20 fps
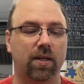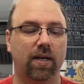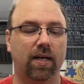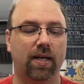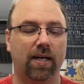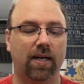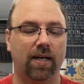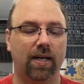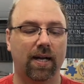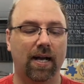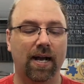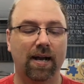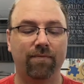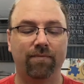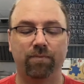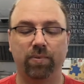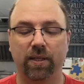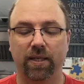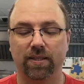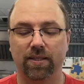I've
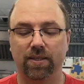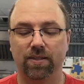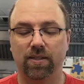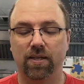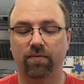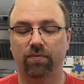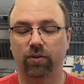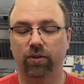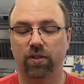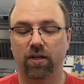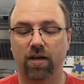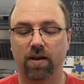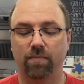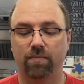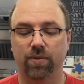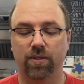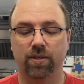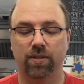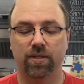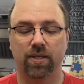played this several
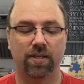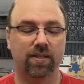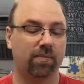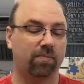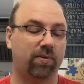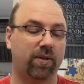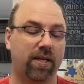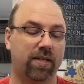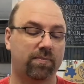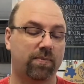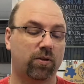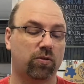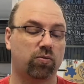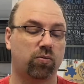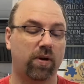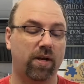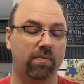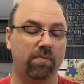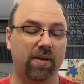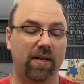times. It says it plays about
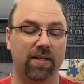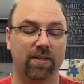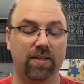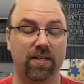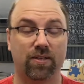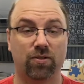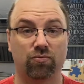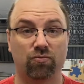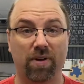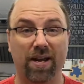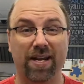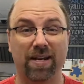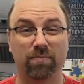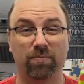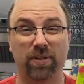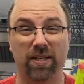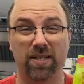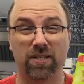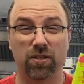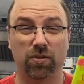20 minutes. That's right. It
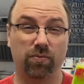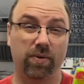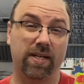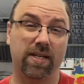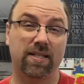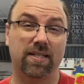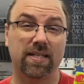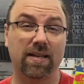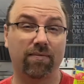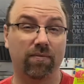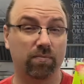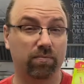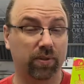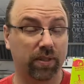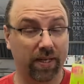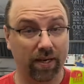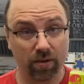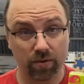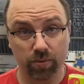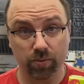plays 3 to 7
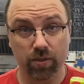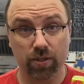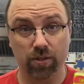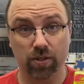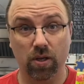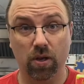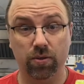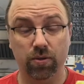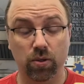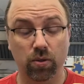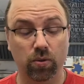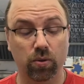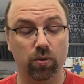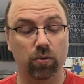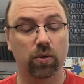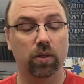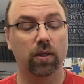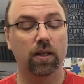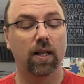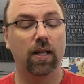players, which is also
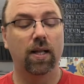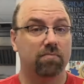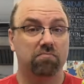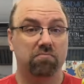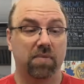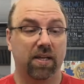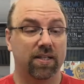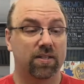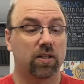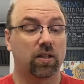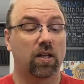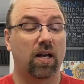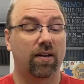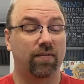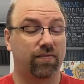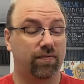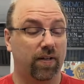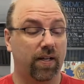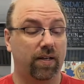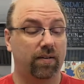cool. It's a lot of
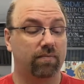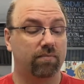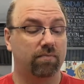fun.